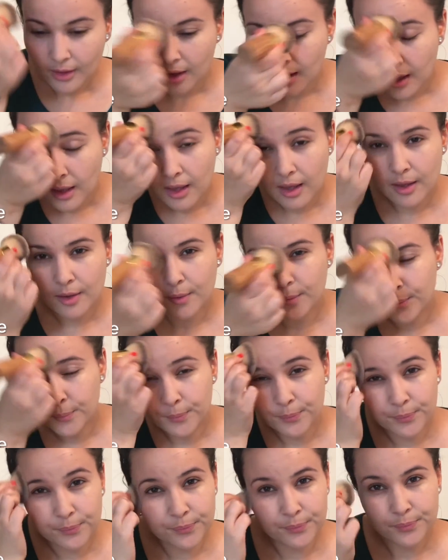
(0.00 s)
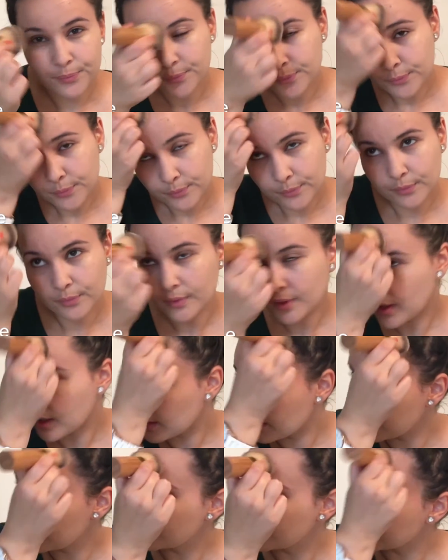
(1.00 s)
I
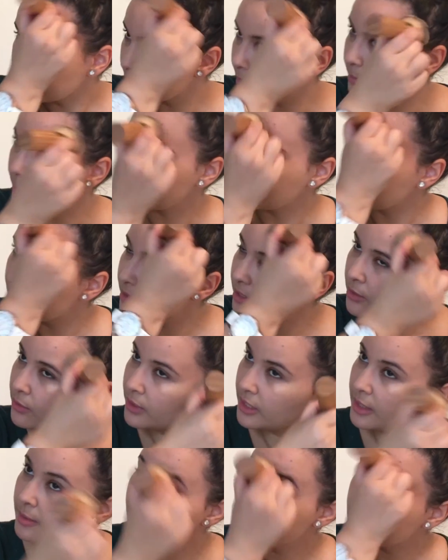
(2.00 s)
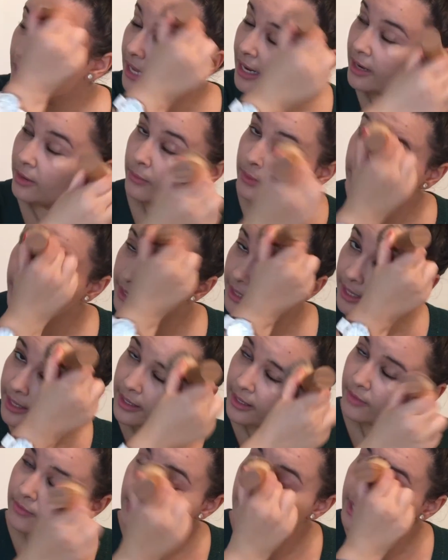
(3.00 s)
think it's like a BB cream that I really
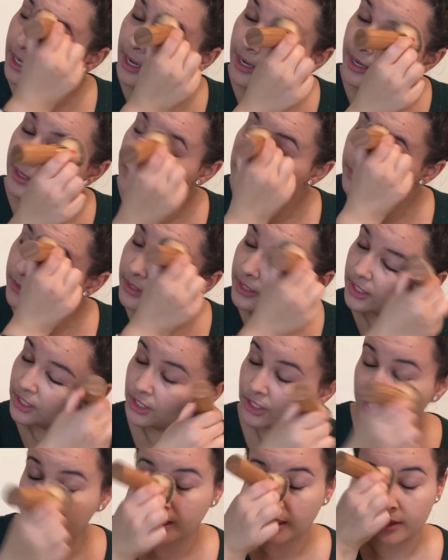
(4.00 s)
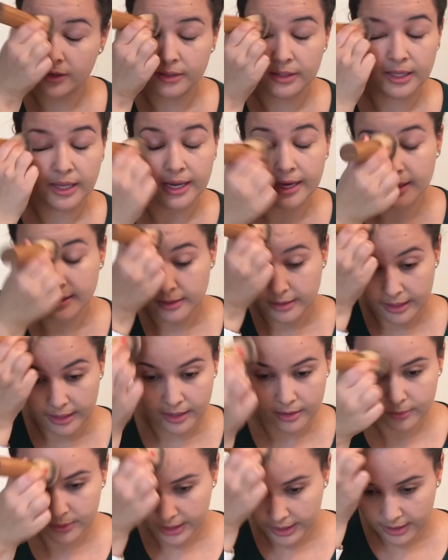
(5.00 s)
like every day. It's very sheer and light that
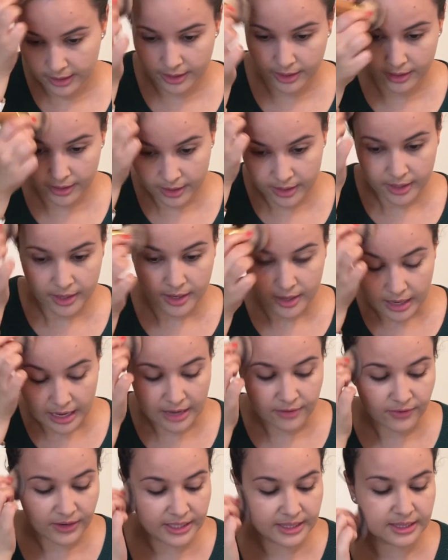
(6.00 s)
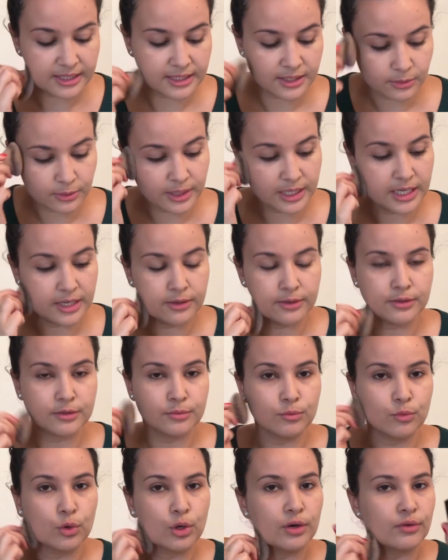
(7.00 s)
I really like. I find this one here is
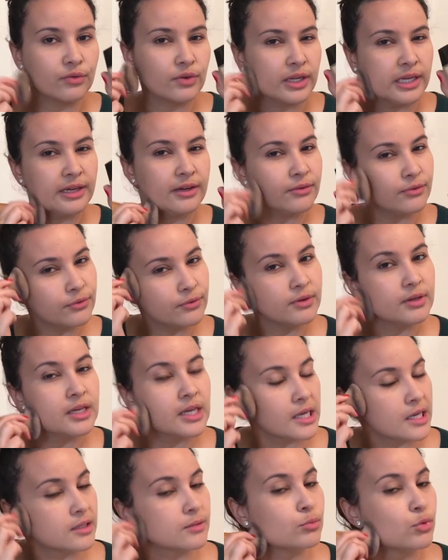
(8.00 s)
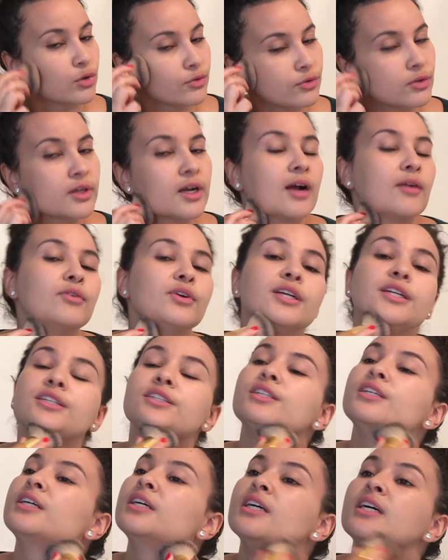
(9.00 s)
more for like, it's more full
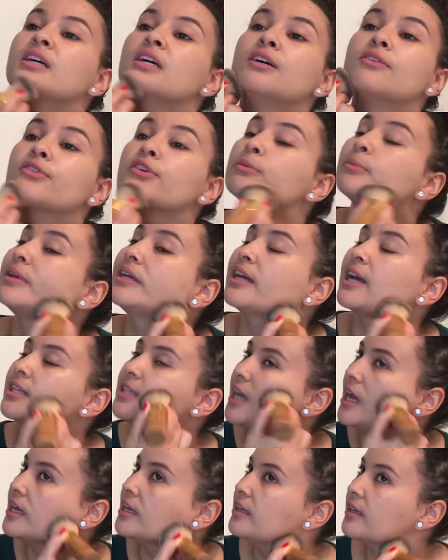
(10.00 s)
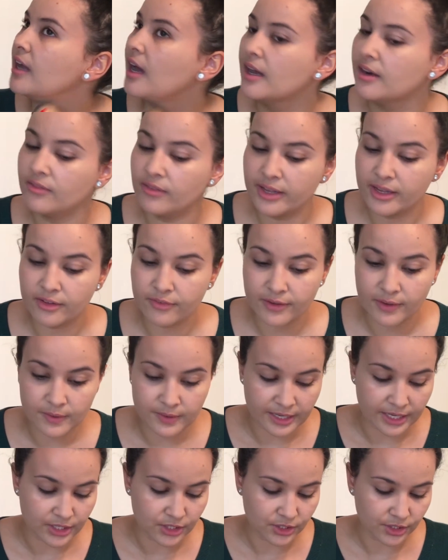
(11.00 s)
coverage for me. I kind of like a
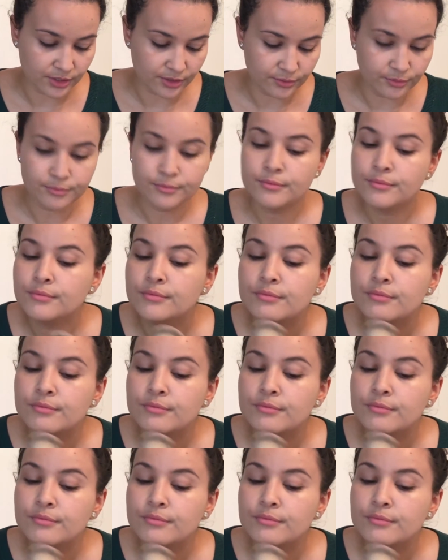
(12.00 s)
foundation